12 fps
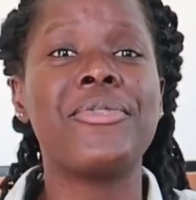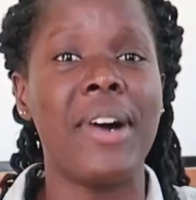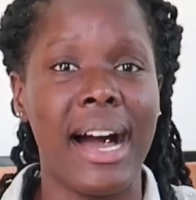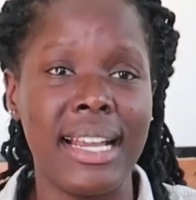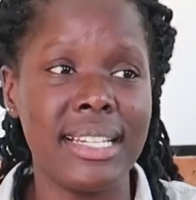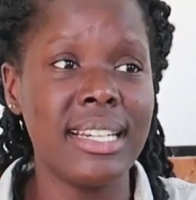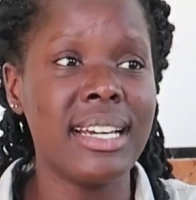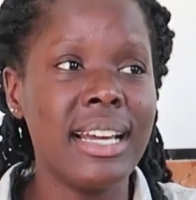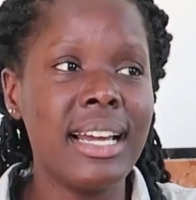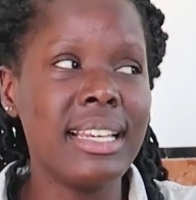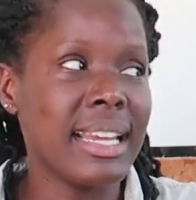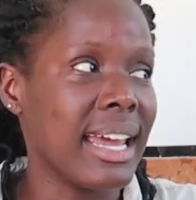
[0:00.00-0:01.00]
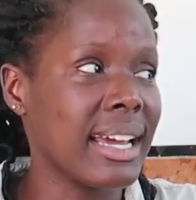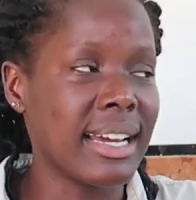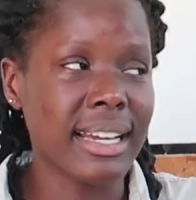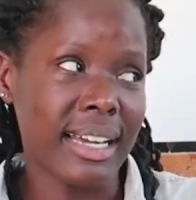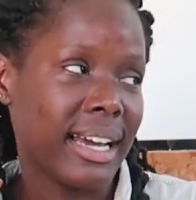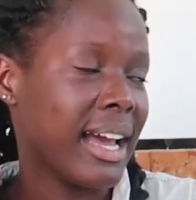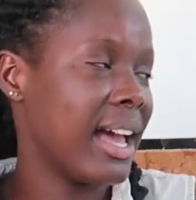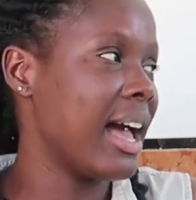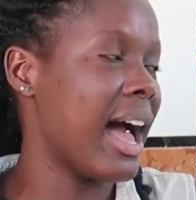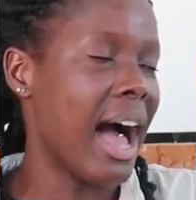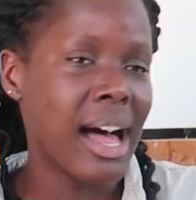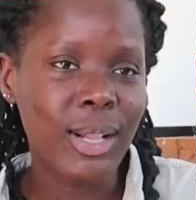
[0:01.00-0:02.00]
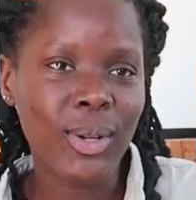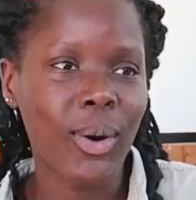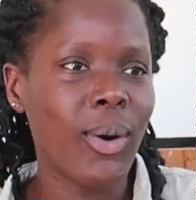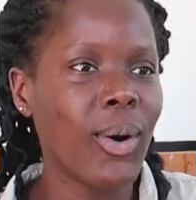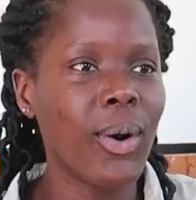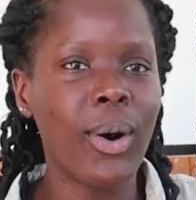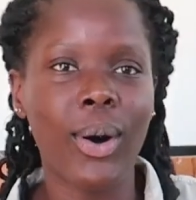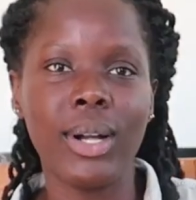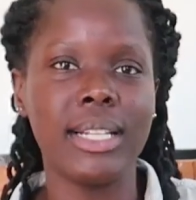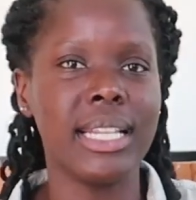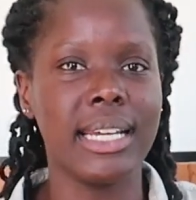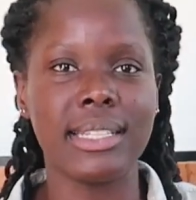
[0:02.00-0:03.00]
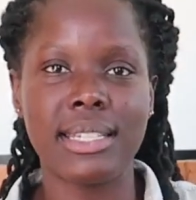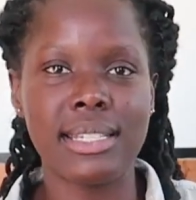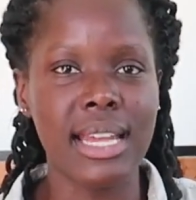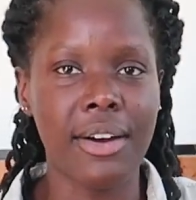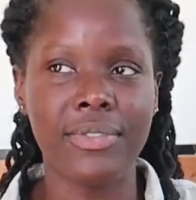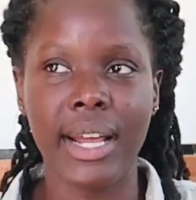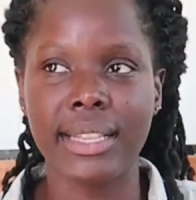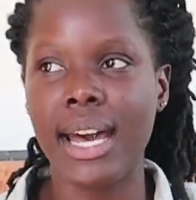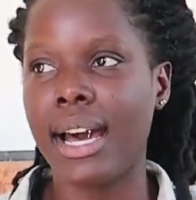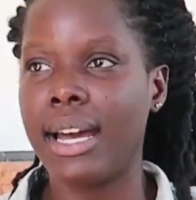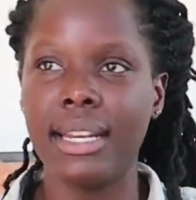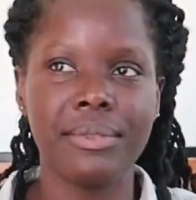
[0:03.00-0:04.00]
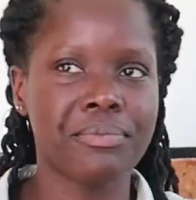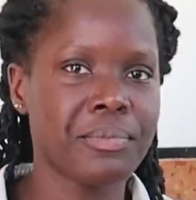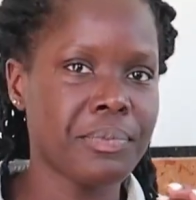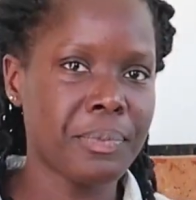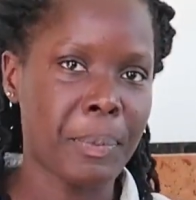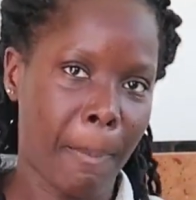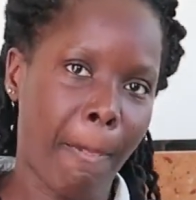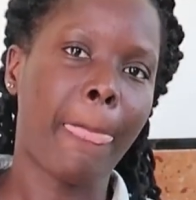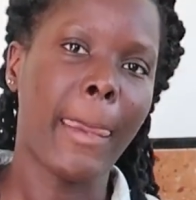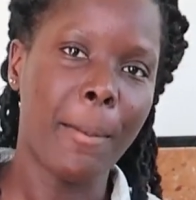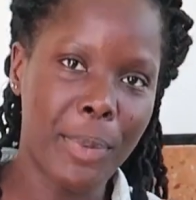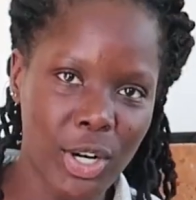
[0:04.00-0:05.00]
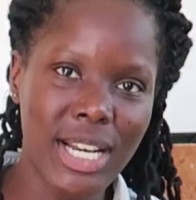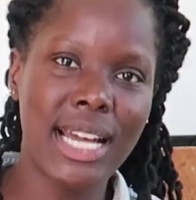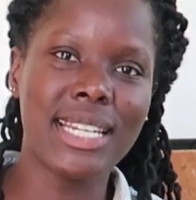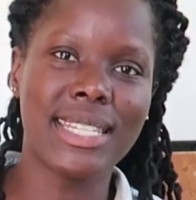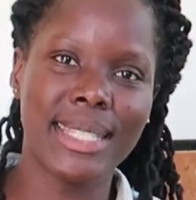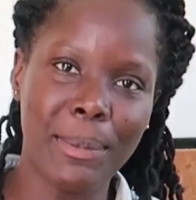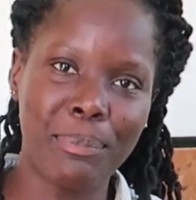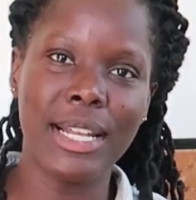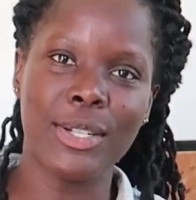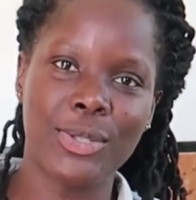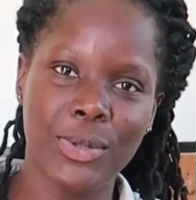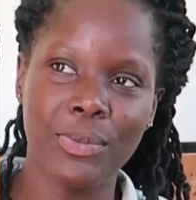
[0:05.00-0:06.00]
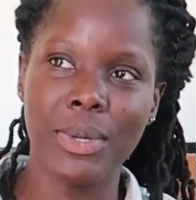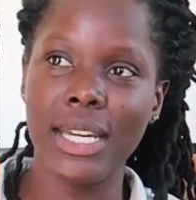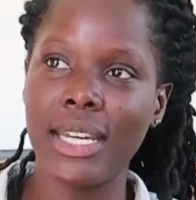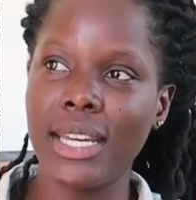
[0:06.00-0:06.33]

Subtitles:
fun, like alcohol and stuff like that, Poland is the place to be.